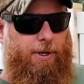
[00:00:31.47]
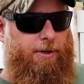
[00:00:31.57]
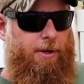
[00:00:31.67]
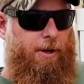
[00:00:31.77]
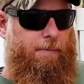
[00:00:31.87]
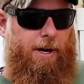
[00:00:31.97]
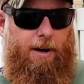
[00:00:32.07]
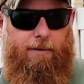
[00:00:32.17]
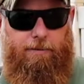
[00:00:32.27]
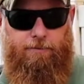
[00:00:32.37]
just talk
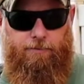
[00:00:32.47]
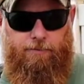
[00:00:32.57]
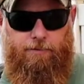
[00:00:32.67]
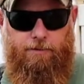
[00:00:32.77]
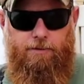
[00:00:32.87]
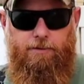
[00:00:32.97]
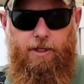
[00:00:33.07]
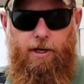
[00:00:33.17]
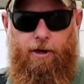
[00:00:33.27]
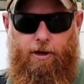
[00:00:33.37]
about
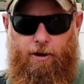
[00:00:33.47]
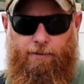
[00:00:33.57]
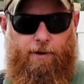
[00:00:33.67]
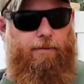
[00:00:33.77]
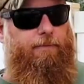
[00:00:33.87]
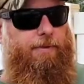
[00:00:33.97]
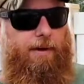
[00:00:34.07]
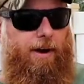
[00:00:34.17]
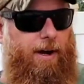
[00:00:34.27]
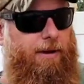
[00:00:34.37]
cover.
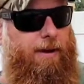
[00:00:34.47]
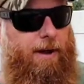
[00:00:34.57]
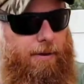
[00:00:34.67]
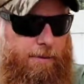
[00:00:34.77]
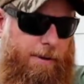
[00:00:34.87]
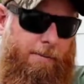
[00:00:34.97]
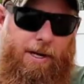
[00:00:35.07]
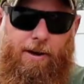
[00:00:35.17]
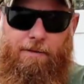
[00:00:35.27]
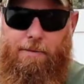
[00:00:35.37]
Right now, this may be
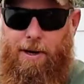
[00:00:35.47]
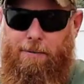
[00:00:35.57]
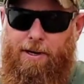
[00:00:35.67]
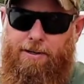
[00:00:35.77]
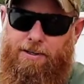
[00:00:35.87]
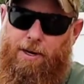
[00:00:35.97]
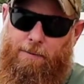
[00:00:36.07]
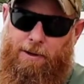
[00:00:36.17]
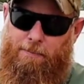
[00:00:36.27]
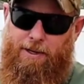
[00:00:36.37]
cover, it might be
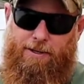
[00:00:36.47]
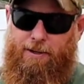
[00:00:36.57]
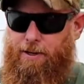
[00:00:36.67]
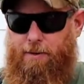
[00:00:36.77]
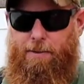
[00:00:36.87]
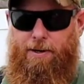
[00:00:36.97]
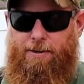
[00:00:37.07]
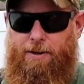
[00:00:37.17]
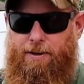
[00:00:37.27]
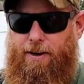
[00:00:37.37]
concealment. Basically, it depends
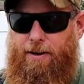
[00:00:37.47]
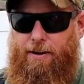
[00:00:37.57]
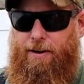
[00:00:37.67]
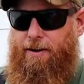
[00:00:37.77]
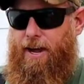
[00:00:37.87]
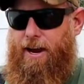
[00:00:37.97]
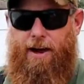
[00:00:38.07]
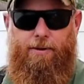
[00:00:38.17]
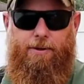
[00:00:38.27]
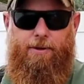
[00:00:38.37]
on that
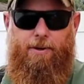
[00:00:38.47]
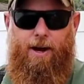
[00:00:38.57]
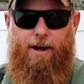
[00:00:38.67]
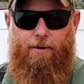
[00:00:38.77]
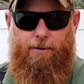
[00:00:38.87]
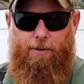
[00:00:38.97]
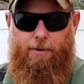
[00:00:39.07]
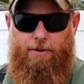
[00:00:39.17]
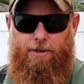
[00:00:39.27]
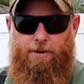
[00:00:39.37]
house that you're at and all
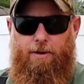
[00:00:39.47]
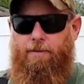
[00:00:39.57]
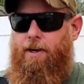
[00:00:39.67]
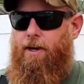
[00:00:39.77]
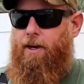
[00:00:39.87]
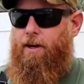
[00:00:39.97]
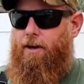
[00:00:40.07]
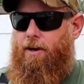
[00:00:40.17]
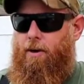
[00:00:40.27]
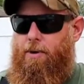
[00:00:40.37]
sorts of stuff.
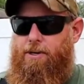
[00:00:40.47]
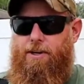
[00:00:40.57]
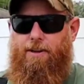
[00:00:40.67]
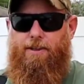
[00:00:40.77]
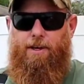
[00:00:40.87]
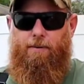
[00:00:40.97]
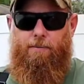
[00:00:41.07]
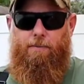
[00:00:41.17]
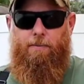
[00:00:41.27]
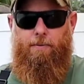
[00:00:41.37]
We tend to think
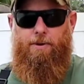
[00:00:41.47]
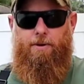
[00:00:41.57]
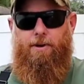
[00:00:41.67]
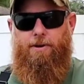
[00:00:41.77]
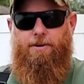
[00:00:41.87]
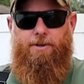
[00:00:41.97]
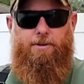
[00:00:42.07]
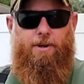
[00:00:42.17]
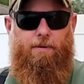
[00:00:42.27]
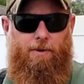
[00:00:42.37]
of structures as
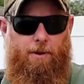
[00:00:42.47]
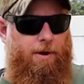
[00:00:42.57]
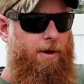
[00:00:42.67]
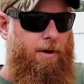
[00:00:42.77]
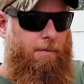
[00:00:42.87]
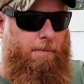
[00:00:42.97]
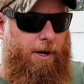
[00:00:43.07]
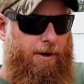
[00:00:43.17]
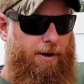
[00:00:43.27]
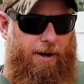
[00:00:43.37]
cover,
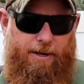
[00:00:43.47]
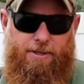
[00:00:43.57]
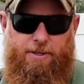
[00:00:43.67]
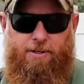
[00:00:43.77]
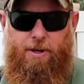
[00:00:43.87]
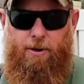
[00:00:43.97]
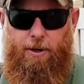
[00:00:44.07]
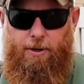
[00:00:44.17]
but not necessarily